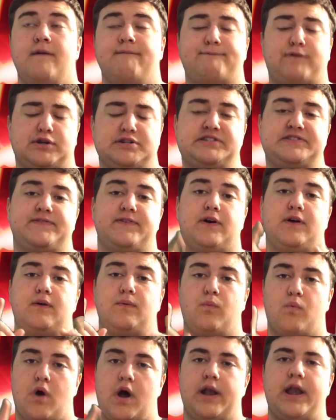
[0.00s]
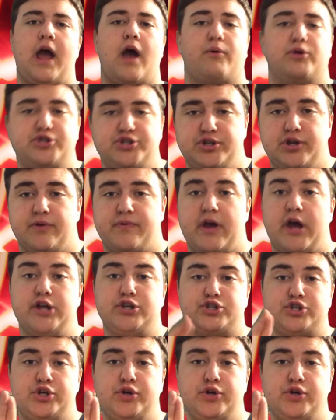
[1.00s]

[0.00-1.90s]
First of all, 1, how would you know that?